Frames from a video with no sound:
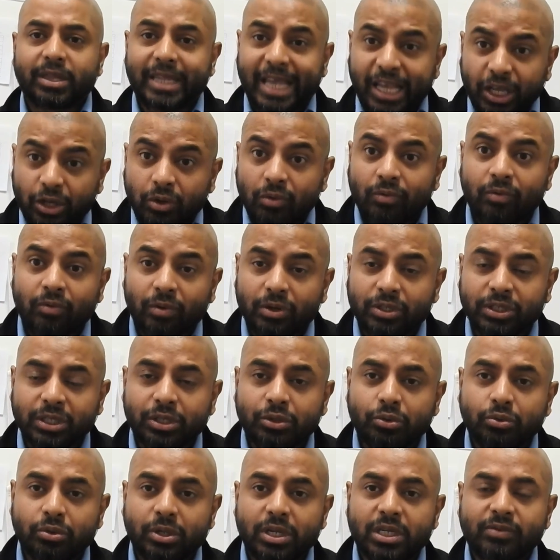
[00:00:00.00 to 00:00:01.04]
Thank you for
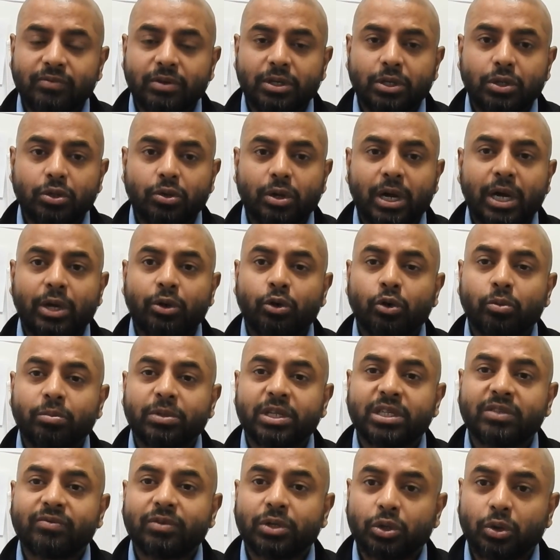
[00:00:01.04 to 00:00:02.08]
watching today's video. I hope
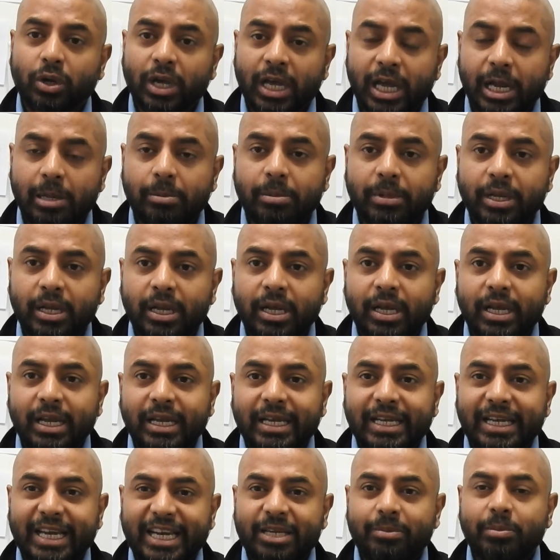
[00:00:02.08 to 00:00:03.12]
this video helped.
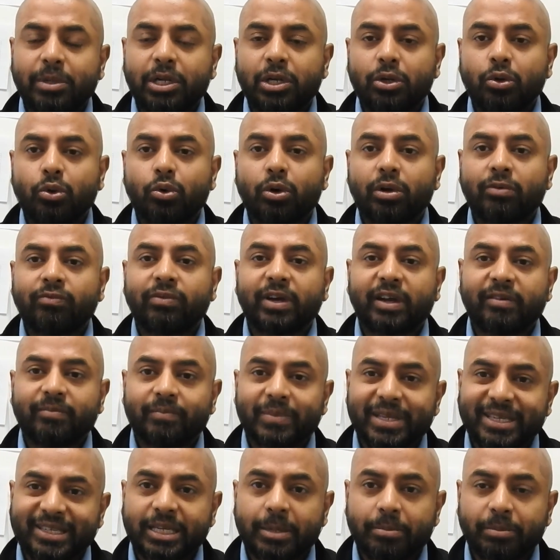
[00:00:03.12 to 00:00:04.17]
Let me know if I
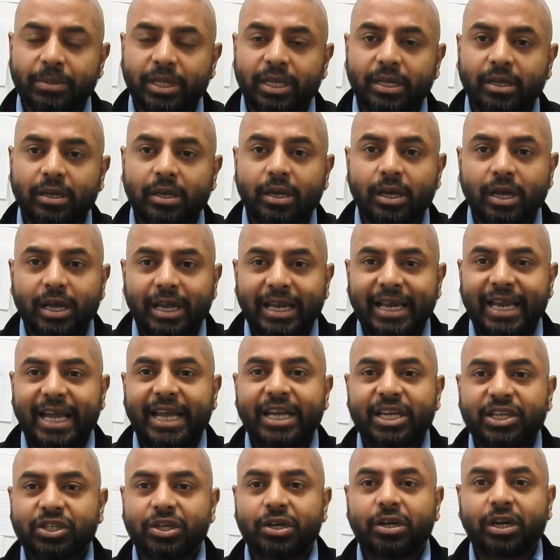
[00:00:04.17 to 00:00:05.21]
missed something.
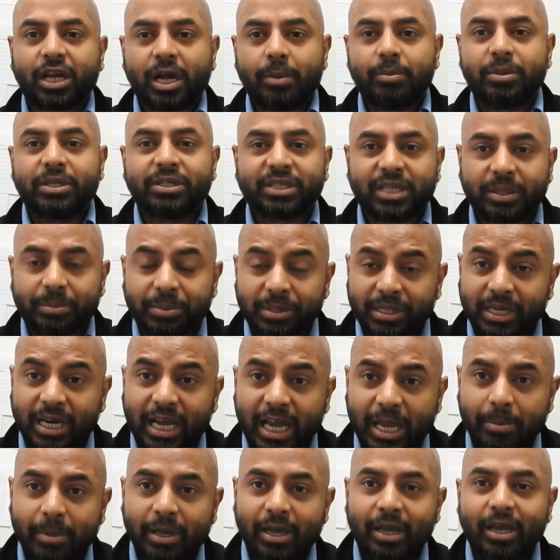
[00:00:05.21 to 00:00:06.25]
Like, share, comment,
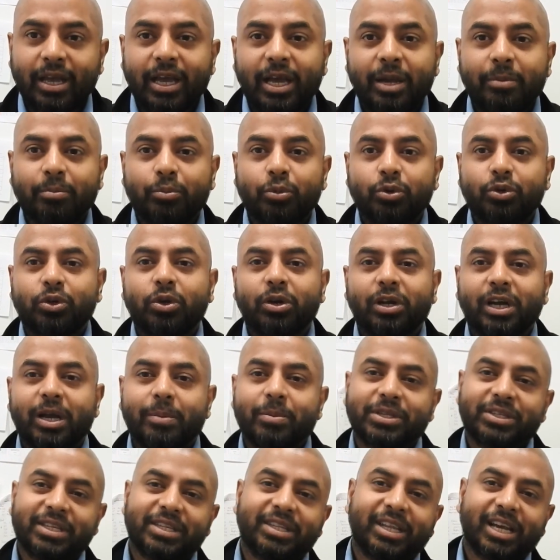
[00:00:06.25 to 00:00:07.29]
subscribe, and put your
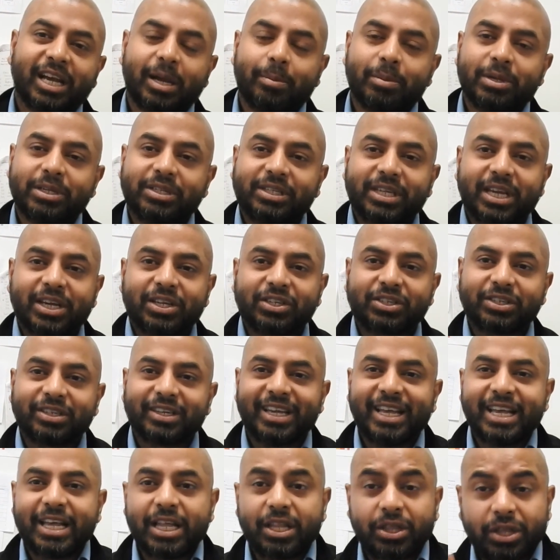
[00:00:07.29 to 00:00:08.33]
comments in the comment
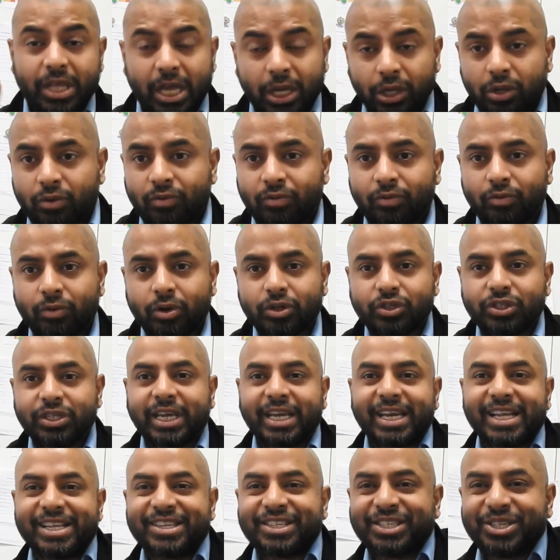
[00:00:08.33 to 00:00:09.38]
section. Thank you for watching,
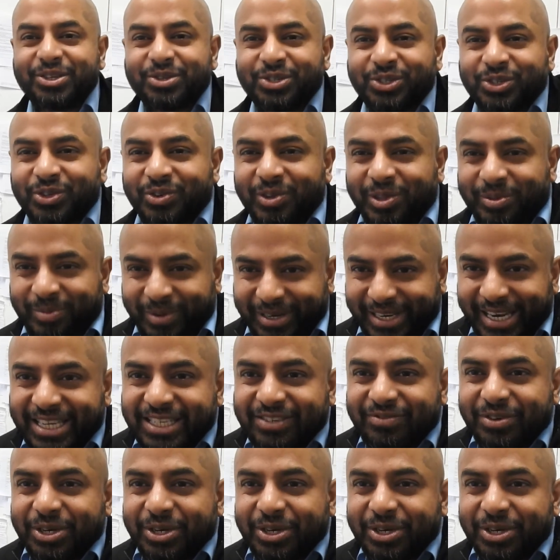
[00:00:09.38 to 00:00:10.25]
and I'll see you soon with my next